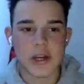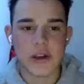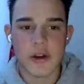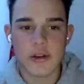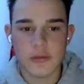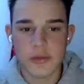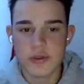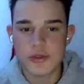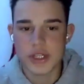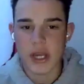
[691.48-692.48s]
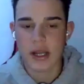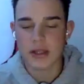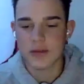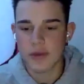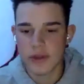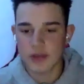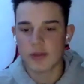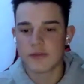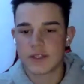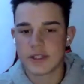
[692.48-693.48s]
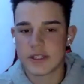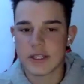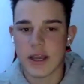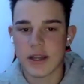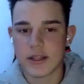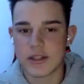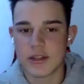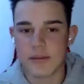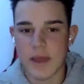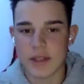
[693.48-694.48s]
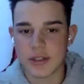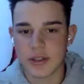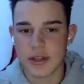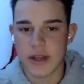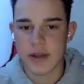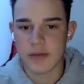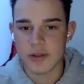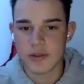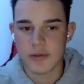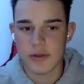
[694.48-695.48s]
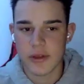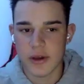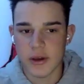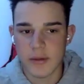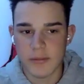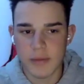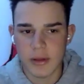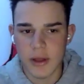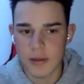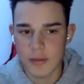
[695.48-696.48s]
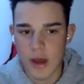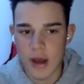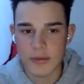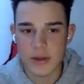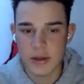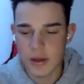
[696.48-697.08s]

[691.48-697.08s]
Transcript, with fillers: were you shocked when the UFC decided to match Leon Edwards with Belal Muhammad?